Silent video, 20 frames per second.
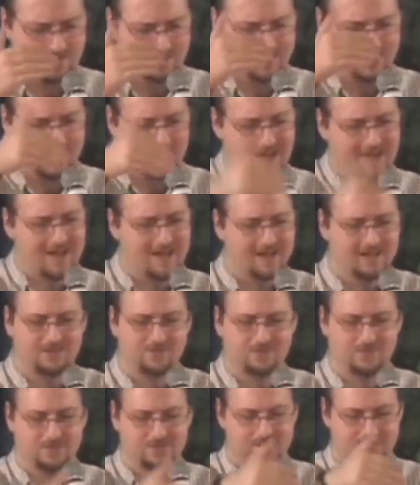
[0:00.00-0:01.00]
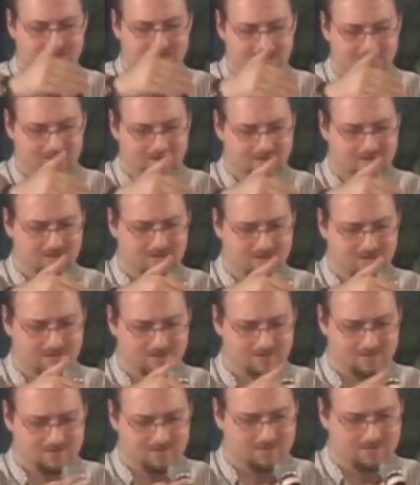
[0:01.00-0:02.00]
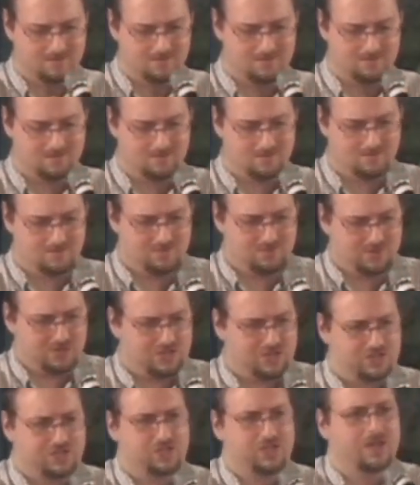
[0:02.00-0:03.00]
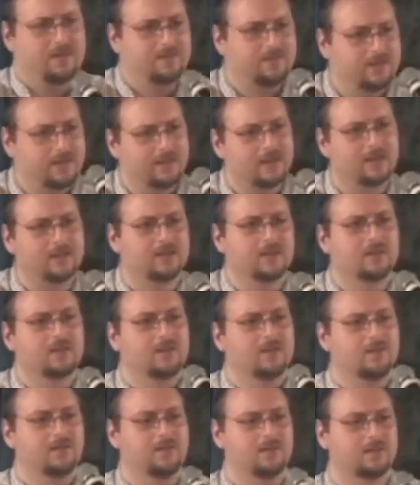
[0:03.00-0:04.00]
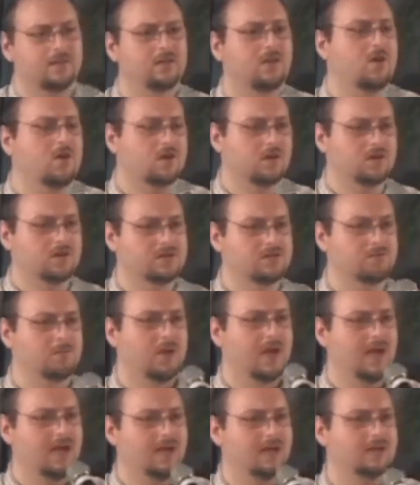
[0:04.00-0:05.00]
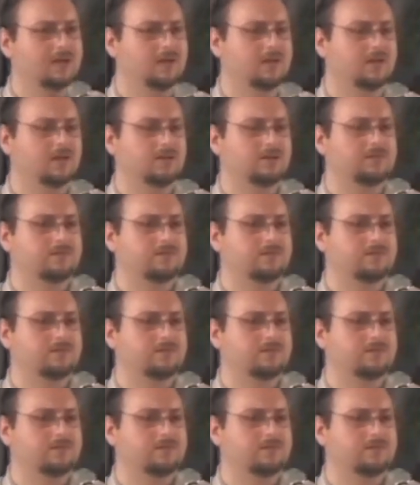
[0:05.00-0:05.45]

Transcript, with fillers: the light was, was shoving the darkness back.